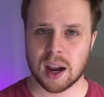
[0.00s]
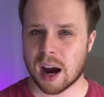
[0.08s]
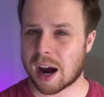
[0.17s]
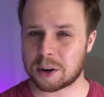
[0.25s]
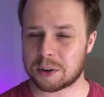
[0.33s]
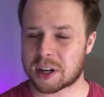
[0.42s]

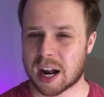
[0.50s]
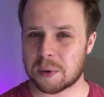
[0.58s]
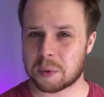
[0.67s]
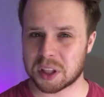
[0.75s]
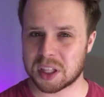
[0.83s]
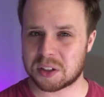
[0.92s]
I know that I
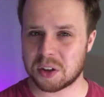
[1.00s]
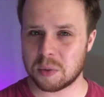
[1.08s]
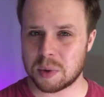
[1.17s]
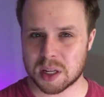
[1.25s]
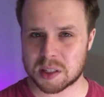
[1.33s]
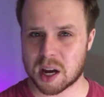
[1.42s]
really do
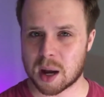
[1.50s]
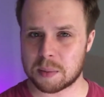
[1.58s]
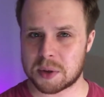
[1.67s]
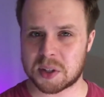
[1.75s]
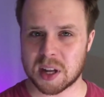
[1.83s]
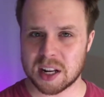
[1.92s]
because it
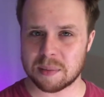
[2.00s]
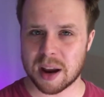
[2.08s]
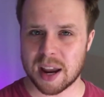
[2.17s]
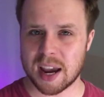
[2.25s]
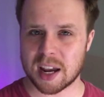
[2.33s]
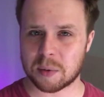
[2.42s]
helps steady my
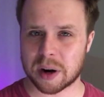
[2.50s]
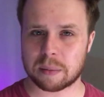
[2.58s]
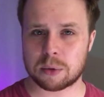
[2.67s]
hand when I'm